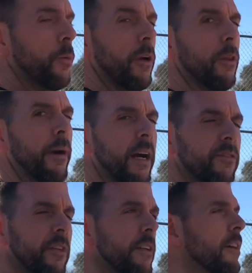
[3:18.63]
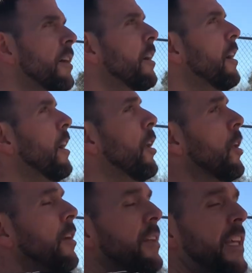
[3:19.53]
to the basket,
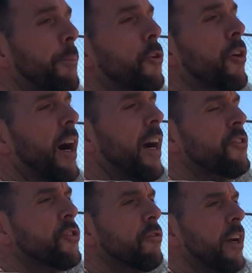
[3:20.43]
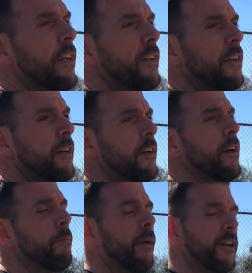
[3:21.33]
keeping your eyes straight,
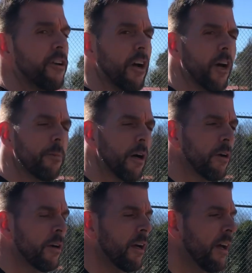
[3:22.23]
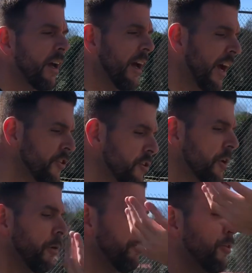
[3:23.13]
bending your elbow, as you
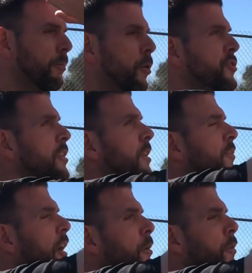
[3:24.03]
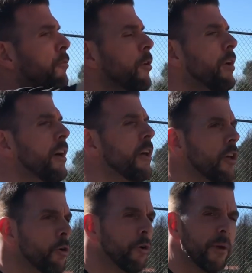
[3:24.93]
go through the motion and the follow through,
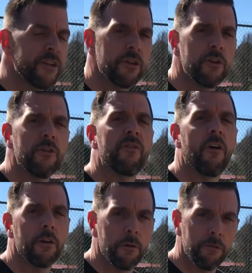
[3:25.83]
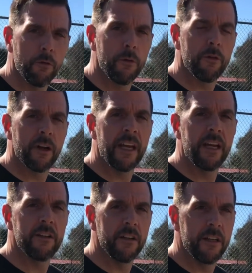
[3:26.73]
you want to make sure you follow through with your
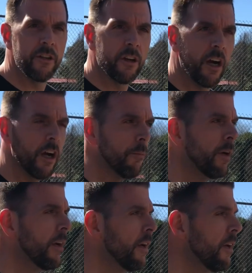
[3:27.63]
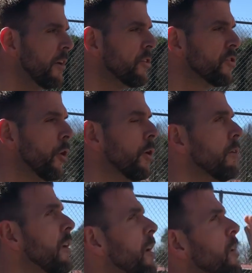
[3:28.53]
hand and your arm. So
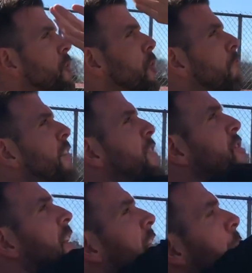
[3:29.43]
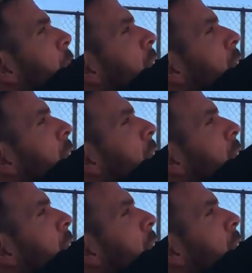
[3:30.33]
you're reaching up,